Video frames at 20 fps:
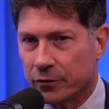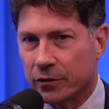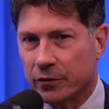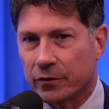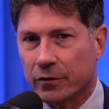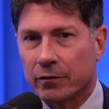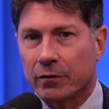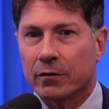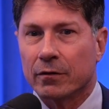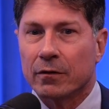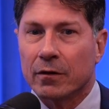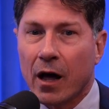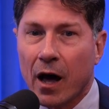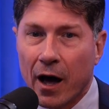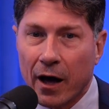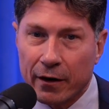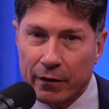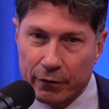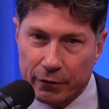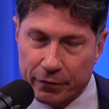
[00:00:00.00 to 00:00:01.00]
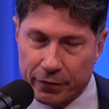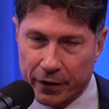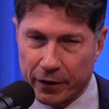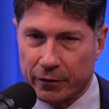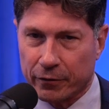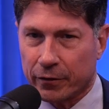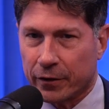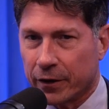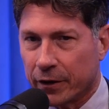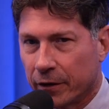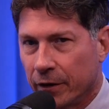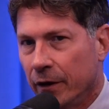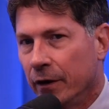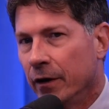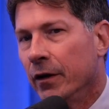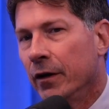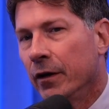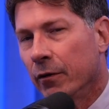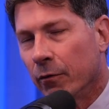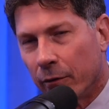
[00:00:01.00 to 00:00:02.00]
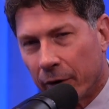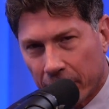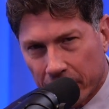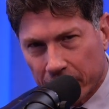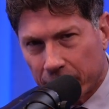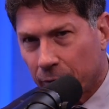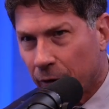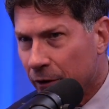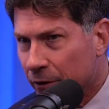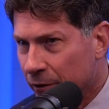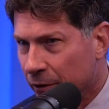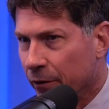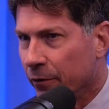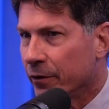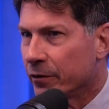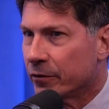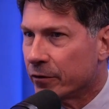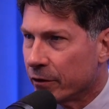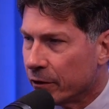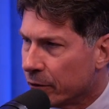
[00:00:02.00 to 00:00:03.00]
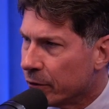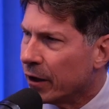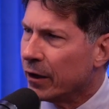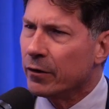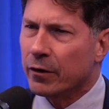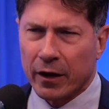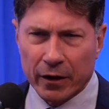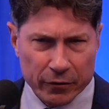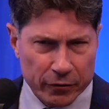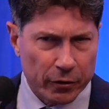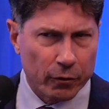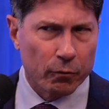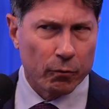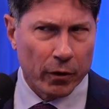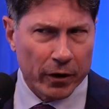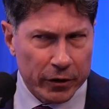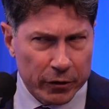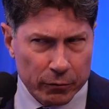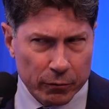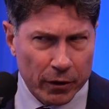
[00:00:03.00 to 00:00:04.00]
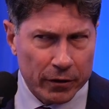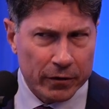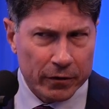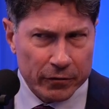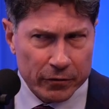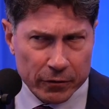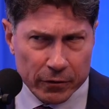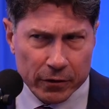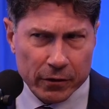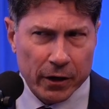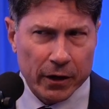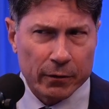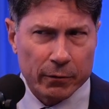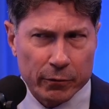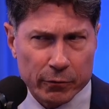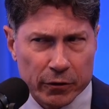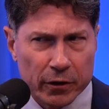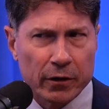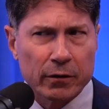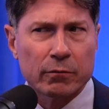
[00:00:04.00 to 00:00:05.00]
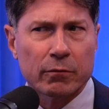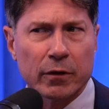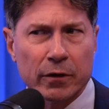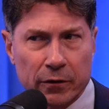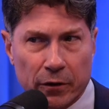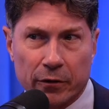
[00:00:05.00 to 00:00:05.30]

It's a lot of figuring, where do you want, it's and so what do you want this to look like when we're done?